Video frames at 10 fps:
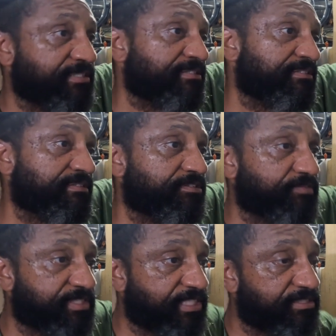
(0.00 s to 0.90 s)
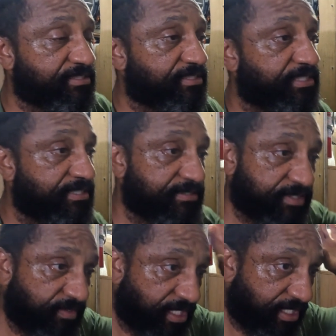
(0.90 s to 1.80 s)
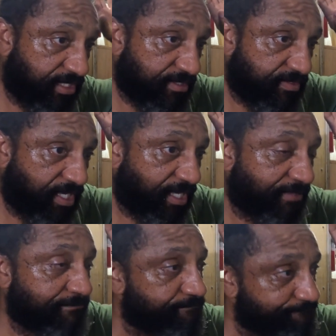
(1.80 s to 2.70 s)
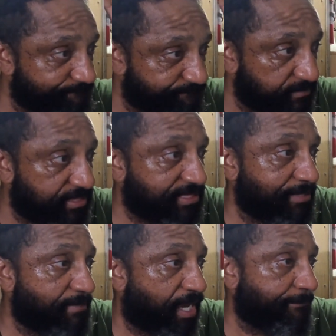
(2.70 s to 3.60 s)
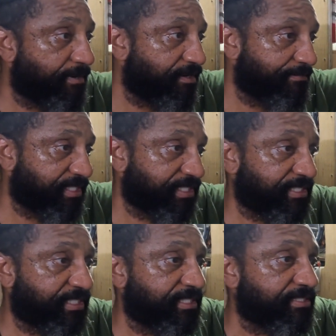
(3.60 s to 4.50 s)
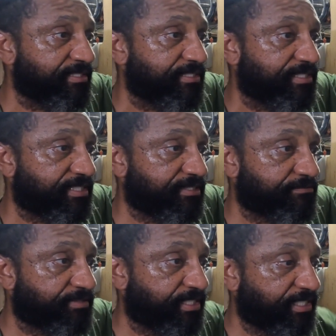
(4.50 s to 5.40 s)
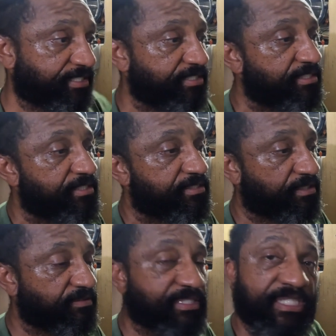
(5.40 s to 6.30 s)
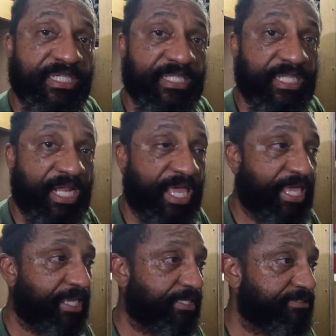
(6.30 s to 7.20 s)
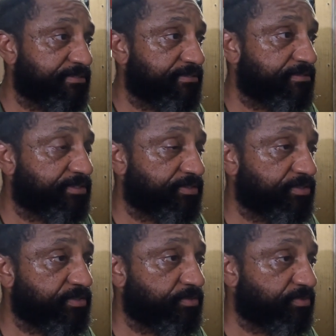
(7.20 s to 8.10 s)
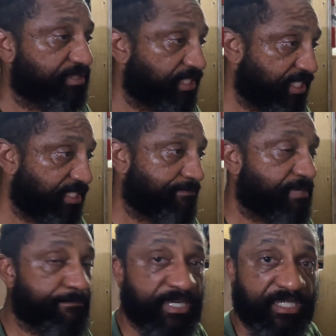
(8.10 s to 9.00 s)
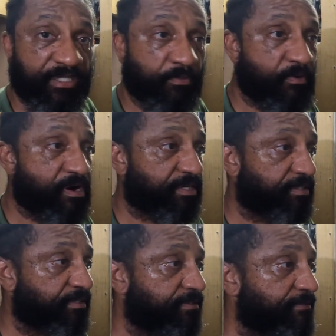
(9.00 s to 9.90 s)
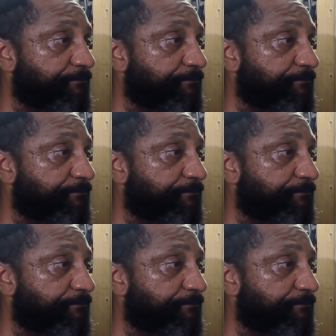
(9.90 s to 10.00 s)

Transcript: it strategically so that it could stay semi-permanently in the rig. The only thing that I had to do was heat up my bucket of water